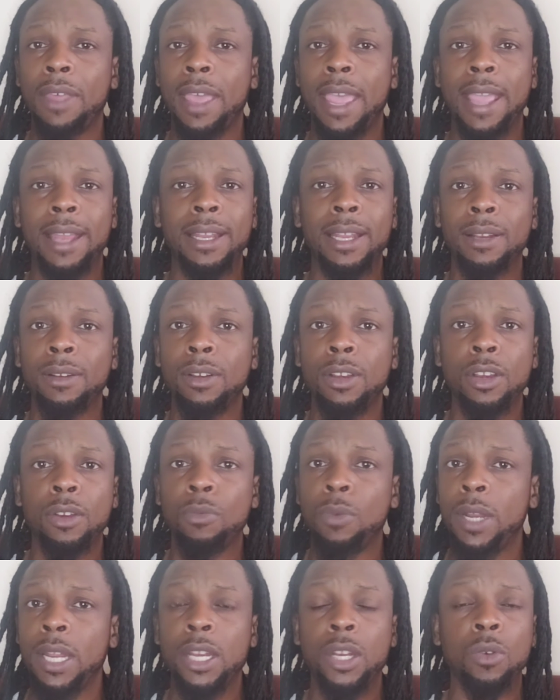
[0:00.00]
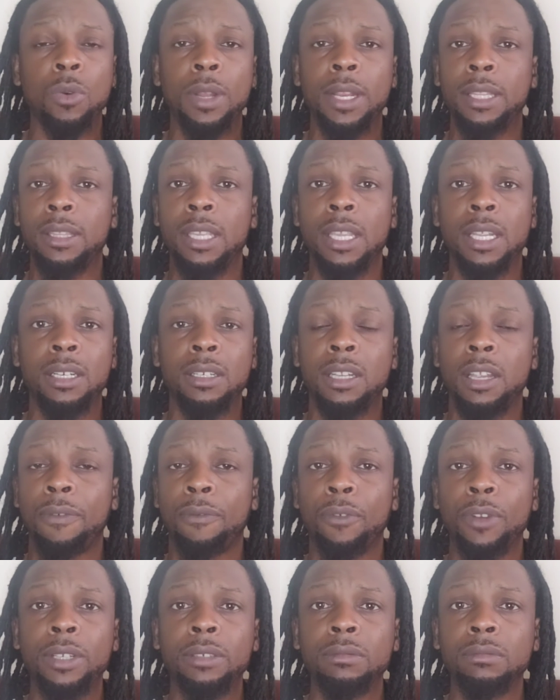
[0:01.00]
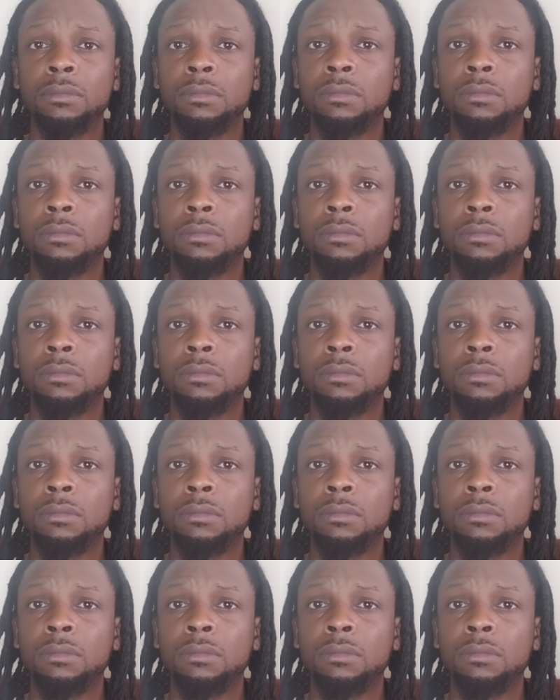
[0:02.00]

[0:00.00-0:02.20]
that, and we didn't do anything different.